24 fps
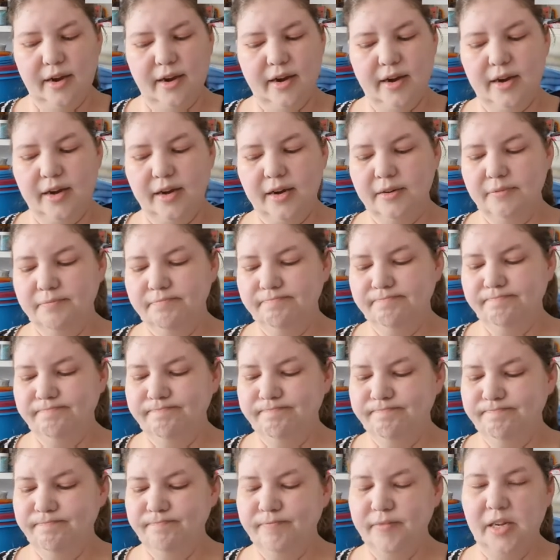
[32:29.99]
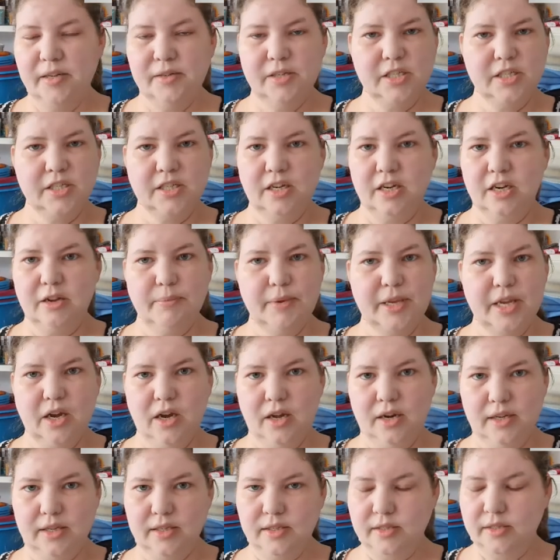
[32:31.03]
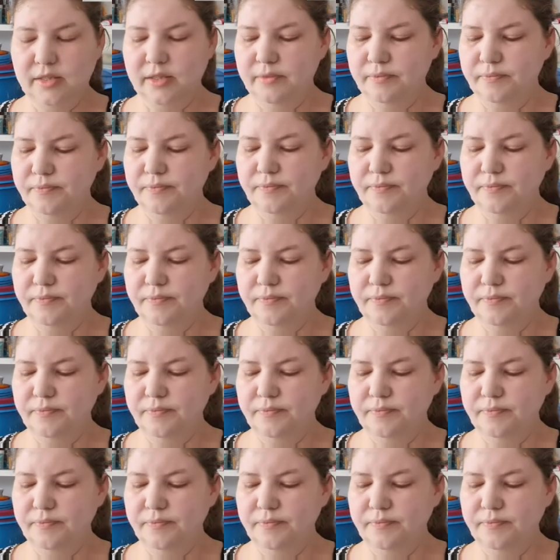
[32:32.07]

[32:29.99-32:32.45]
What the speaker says: I'm just going to be honest.